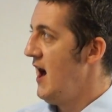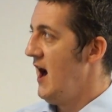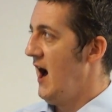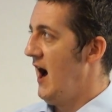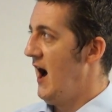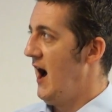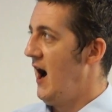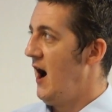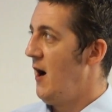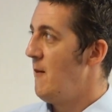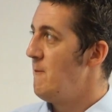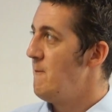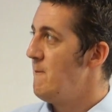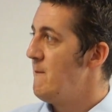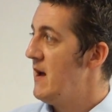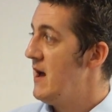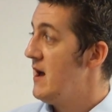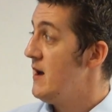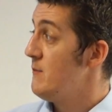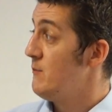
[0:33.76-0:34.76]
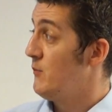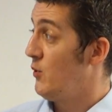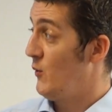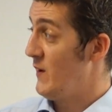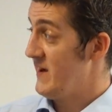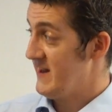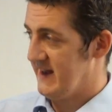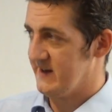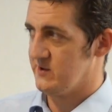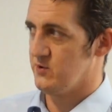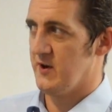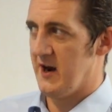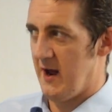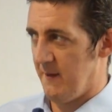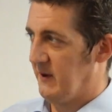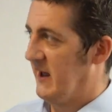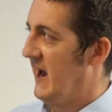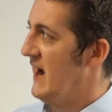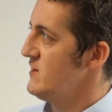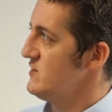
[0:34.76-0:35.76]
But when you get to an
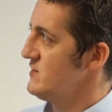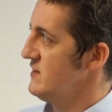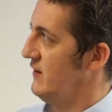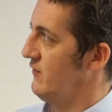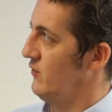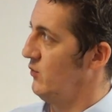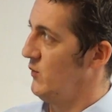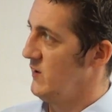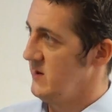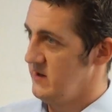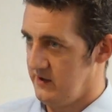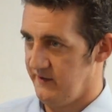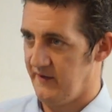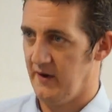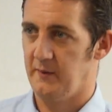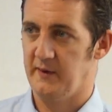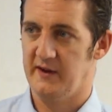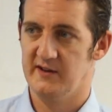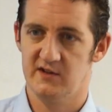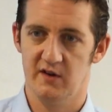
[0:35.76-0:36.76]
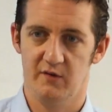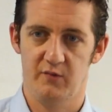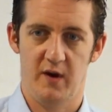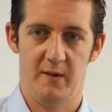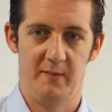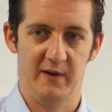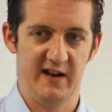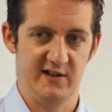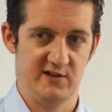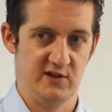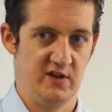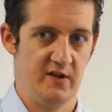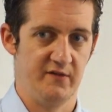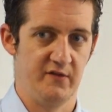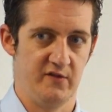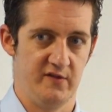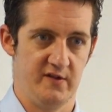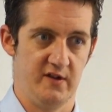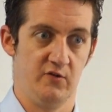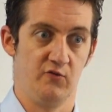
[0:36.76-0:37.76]
application level, when you're developing a software application, you have
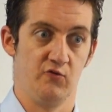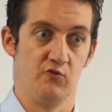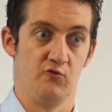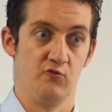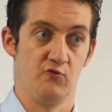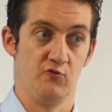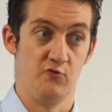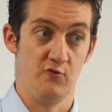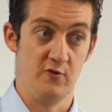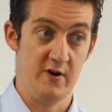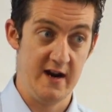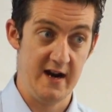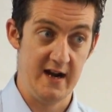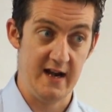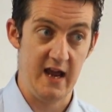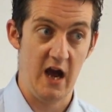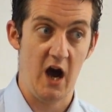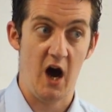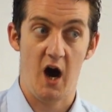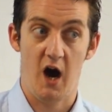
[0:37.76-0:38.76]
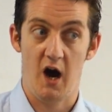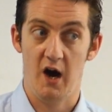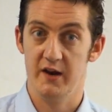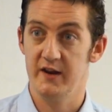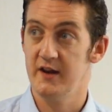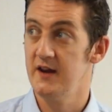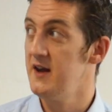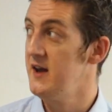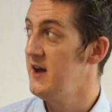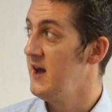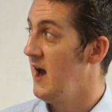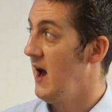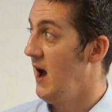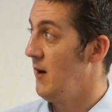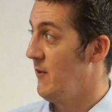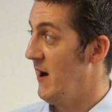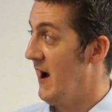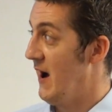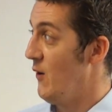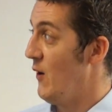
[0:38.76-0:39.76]
to think really hard
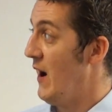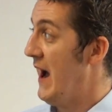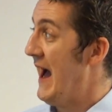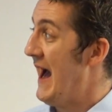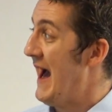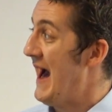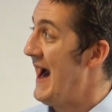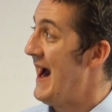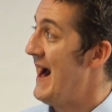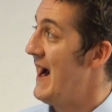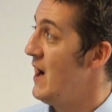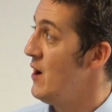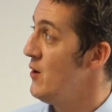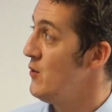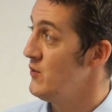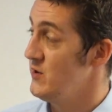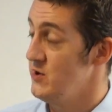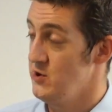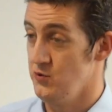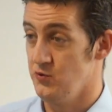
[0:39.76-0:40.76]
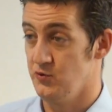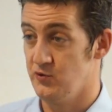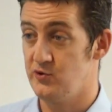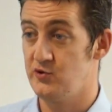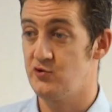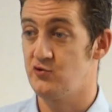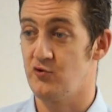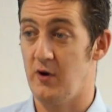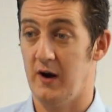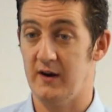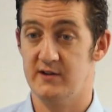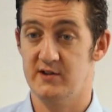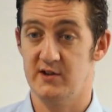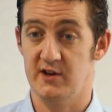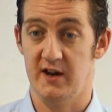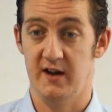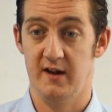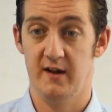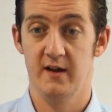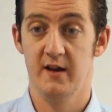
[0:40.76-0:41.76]
about how you
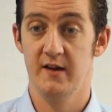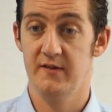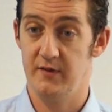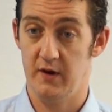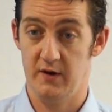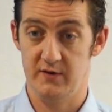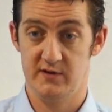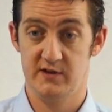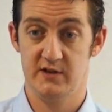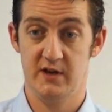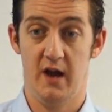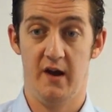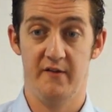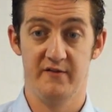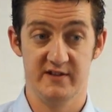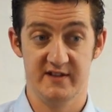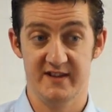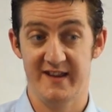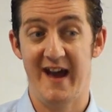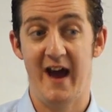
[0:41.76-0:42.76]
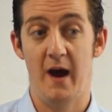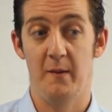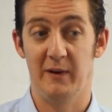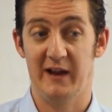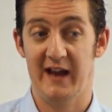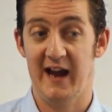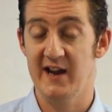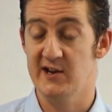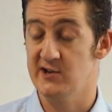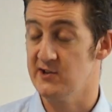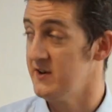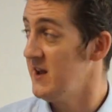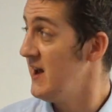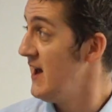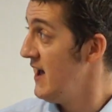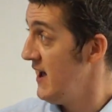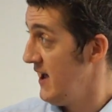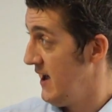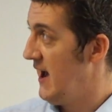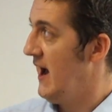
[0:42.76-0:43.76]
structure those servers in that application
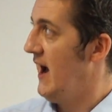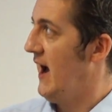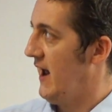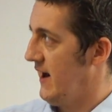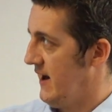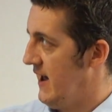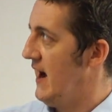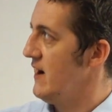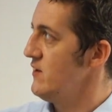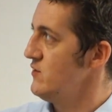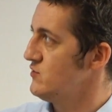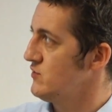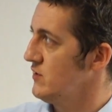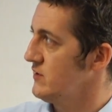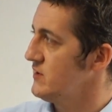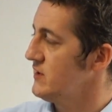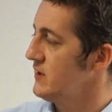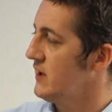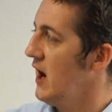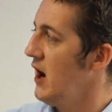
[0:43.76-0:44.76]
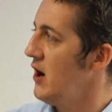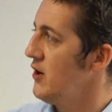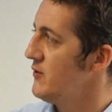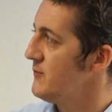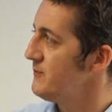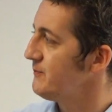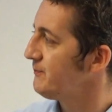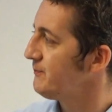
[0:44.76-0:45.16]
and how you structure the code.